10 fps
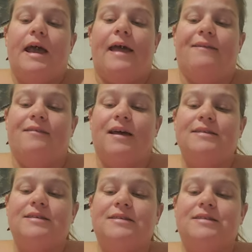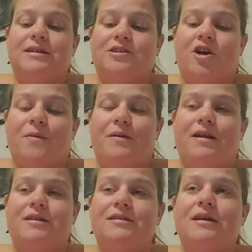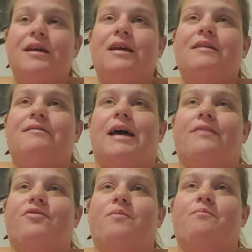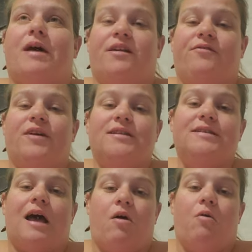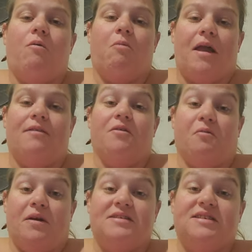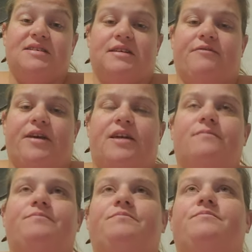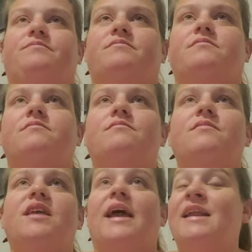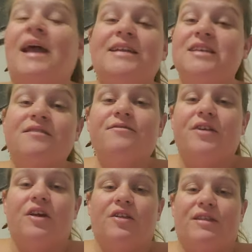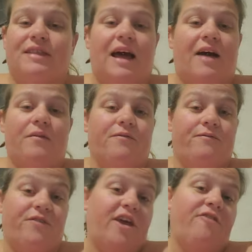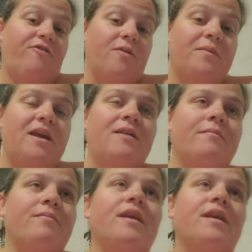unless it's determined that the benefits outweigh the risks of it. And I didn't feel that that fit for me.